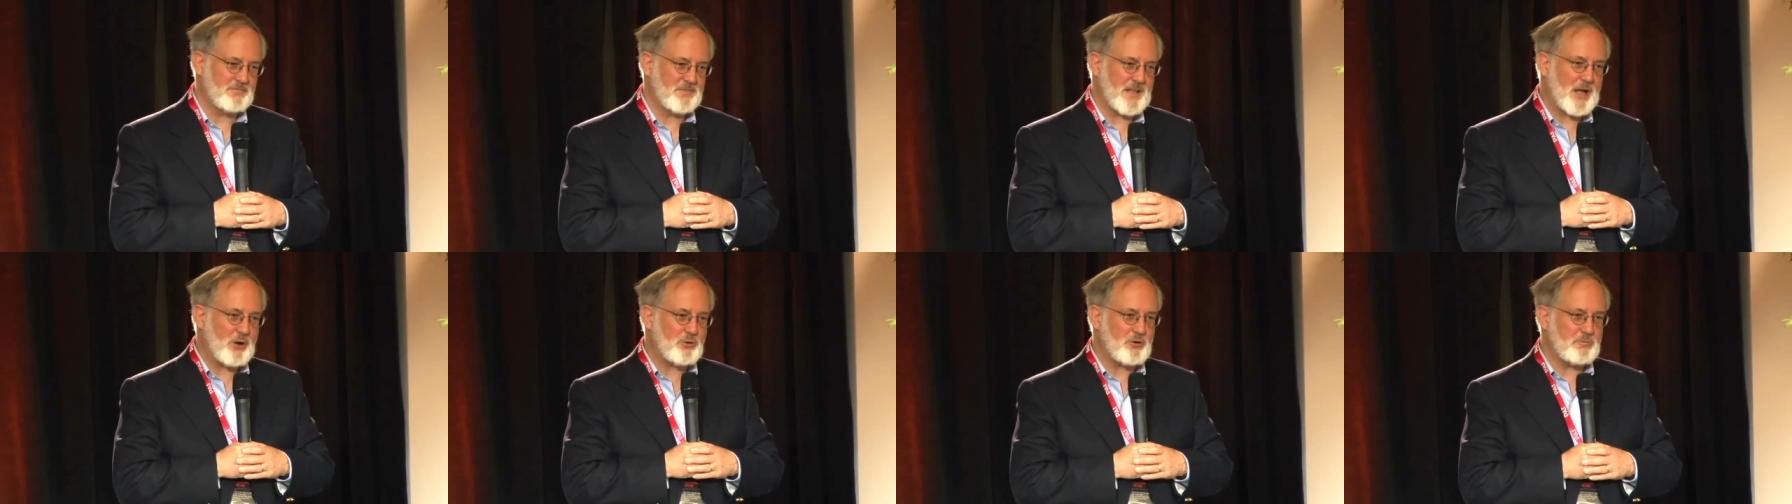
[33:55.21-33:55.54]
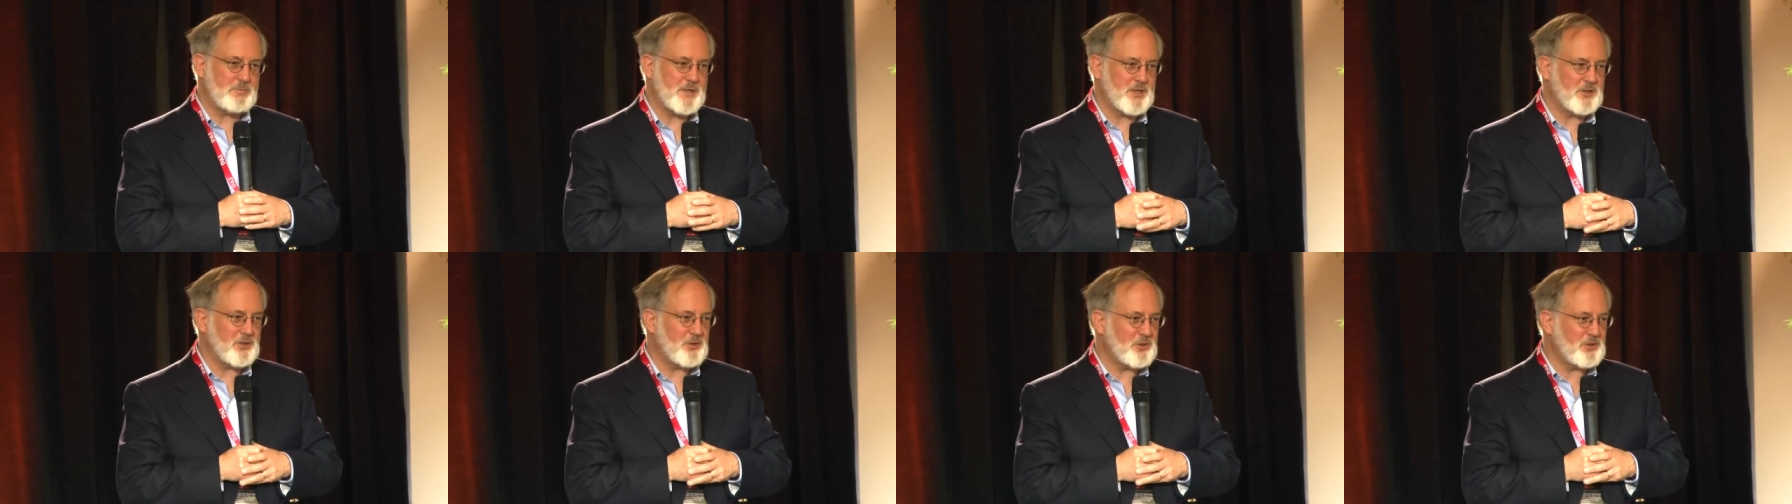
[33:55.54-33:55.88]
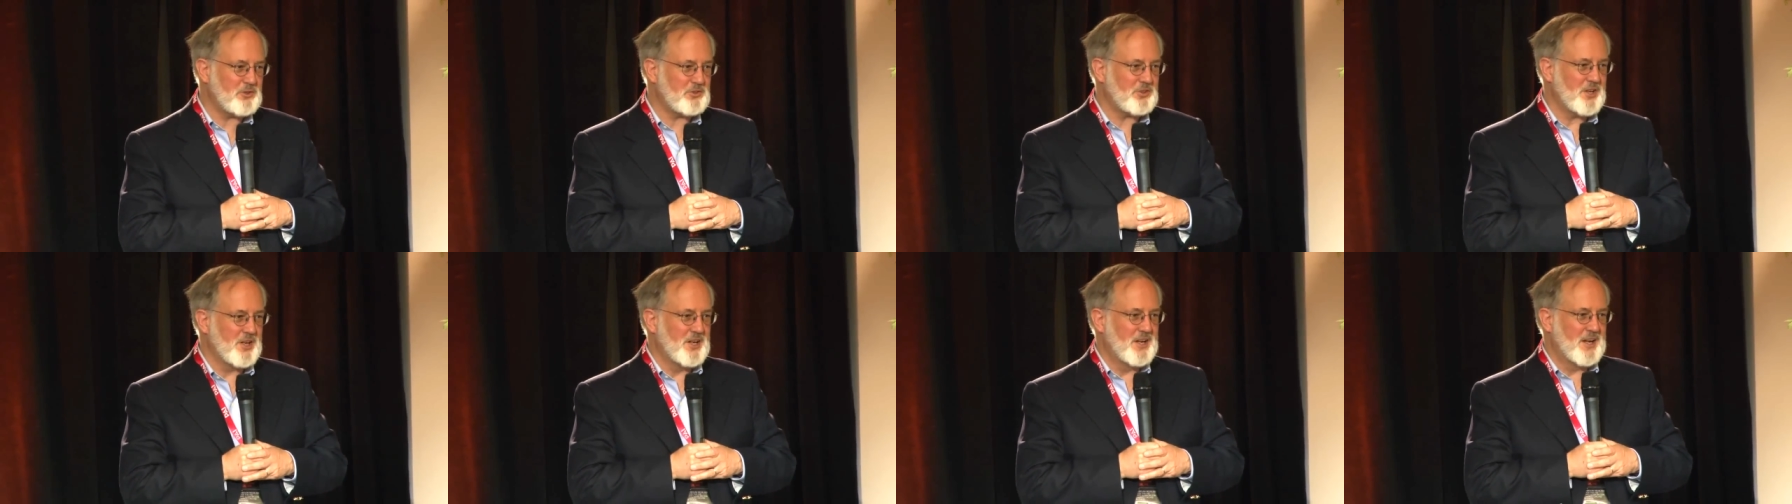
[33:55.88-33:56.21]
flower
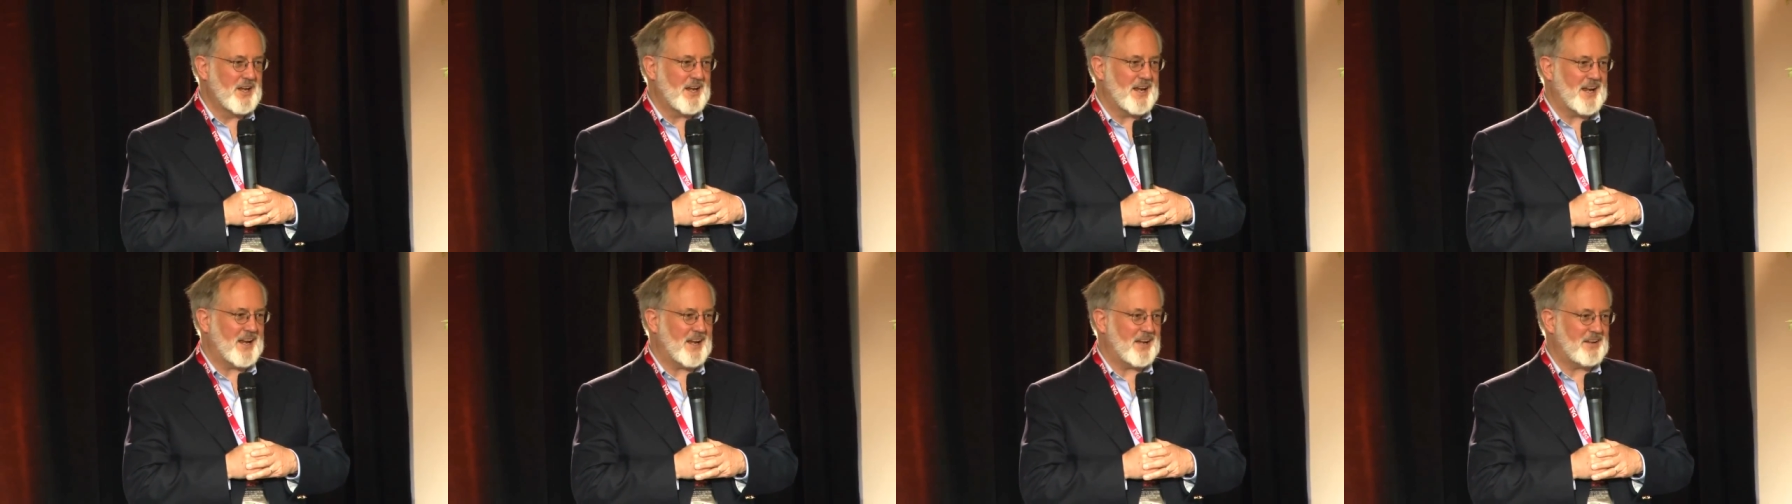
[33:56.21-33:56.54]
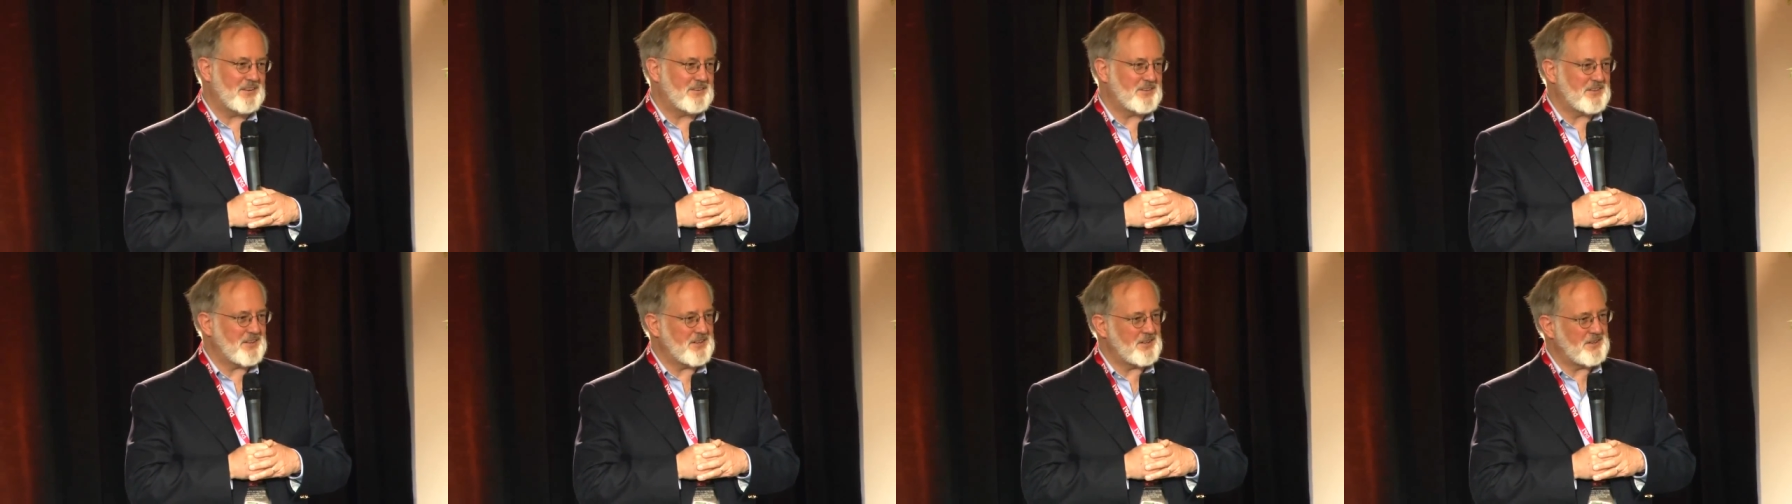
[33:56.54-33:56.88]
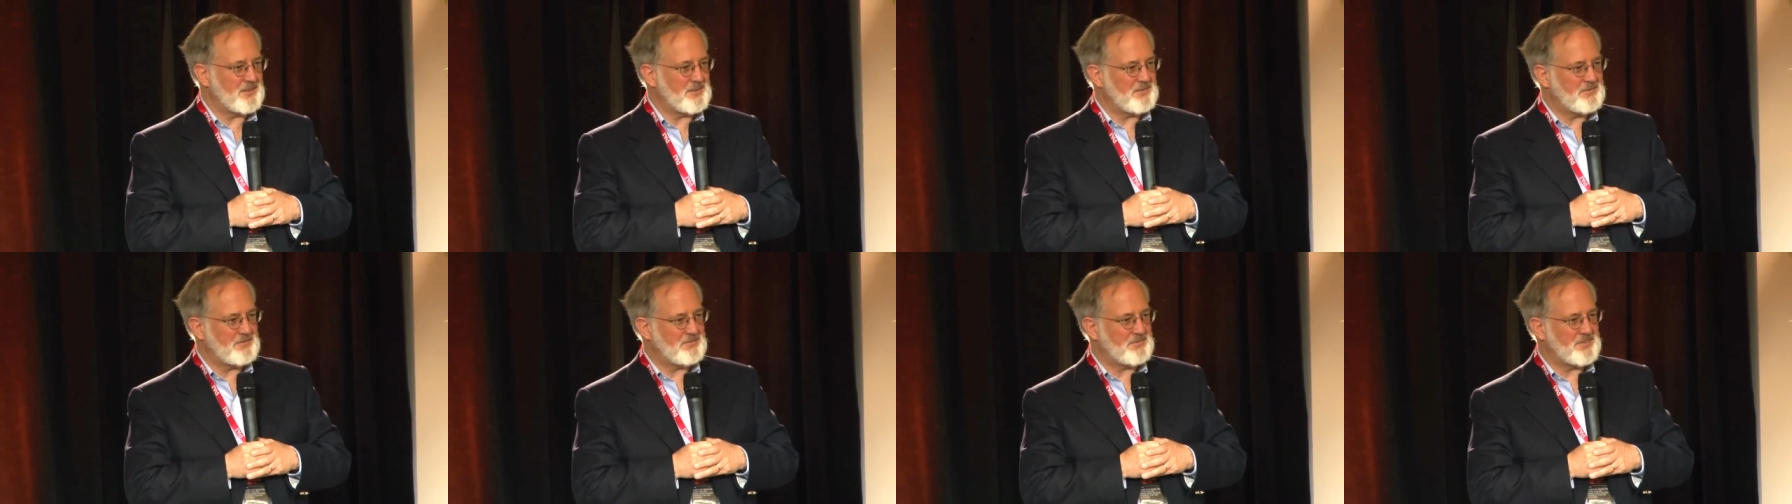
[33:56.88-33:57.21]
beetles and
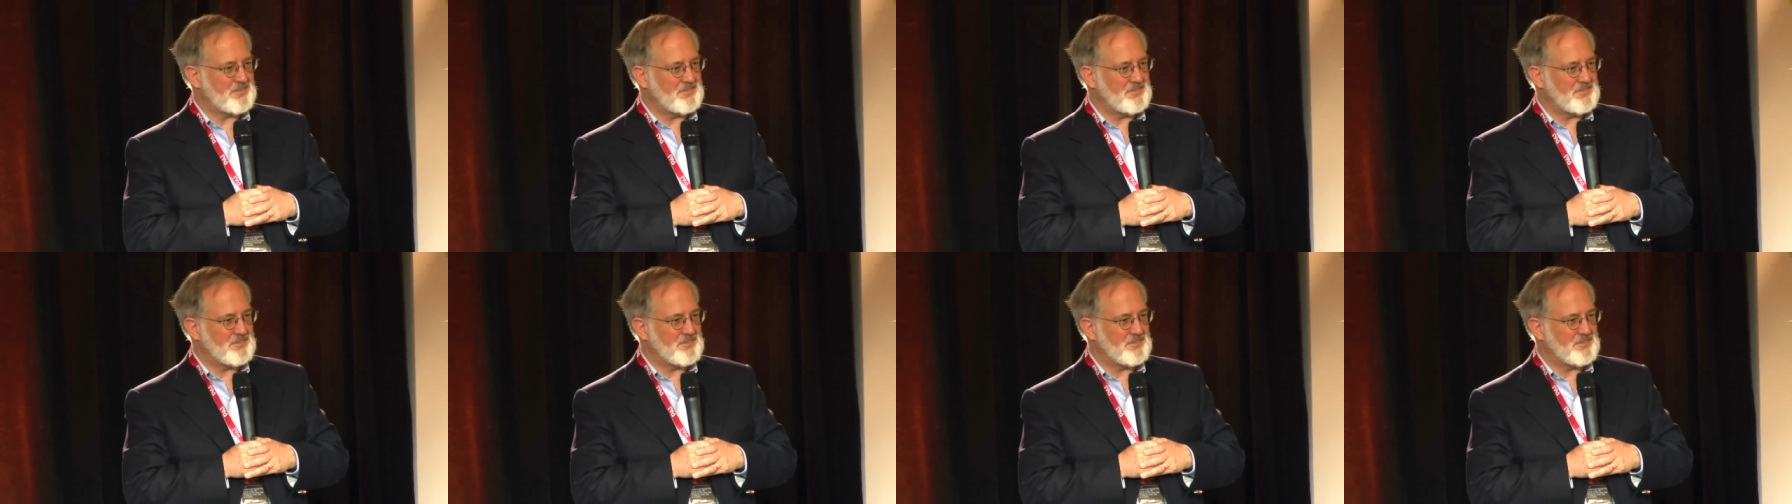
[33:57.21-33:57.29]
in